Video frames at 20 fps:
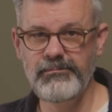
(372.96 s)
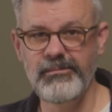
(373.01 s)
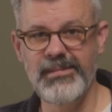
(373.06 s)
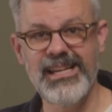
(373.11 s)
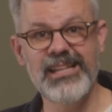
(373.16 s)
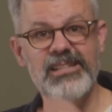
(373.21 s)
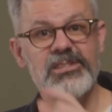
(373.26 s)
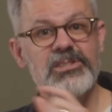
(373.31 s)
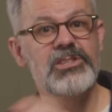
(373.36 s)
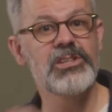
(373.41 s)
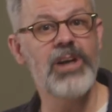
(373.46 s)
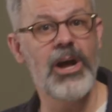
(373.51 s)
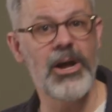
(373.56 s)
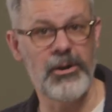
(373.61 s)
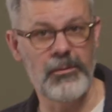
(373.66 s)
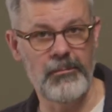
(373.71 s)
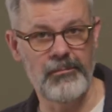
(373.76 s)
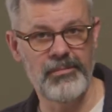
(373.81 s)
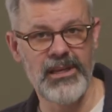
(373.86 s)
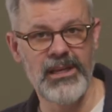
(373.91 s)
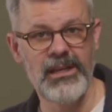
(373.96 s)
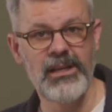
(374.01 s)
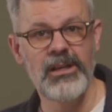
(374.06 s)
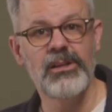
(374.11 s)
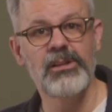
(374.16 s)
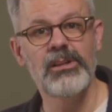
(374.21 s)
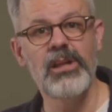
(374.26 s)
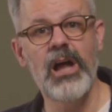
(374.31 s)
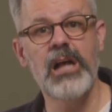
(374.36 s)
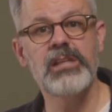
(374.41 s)
In Sodom,
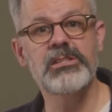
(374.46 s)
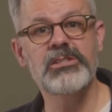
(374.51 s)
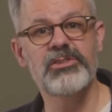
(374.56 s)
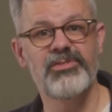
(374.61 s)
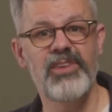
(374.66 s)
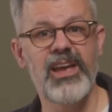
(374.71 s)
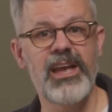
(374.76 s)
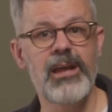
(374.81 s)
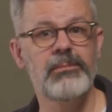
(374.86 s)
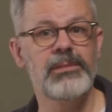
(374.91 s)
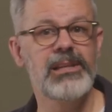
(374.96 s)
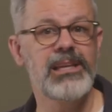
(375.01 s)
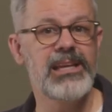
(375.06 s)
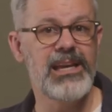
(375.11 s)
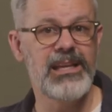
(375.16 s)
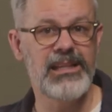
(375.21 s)
Lot's family